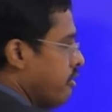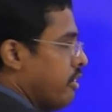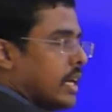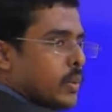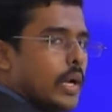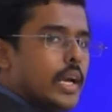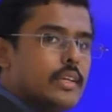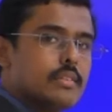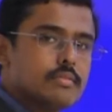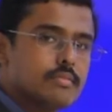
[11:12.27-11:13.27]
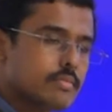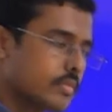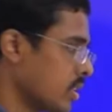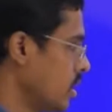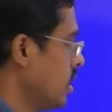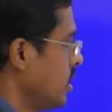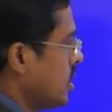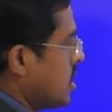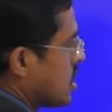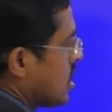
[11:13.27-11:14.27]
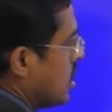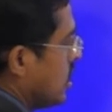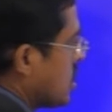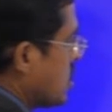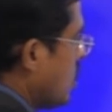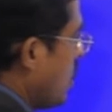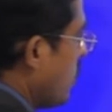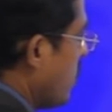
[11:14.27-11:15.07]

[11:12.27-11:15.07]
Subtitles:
fillet welding. This zone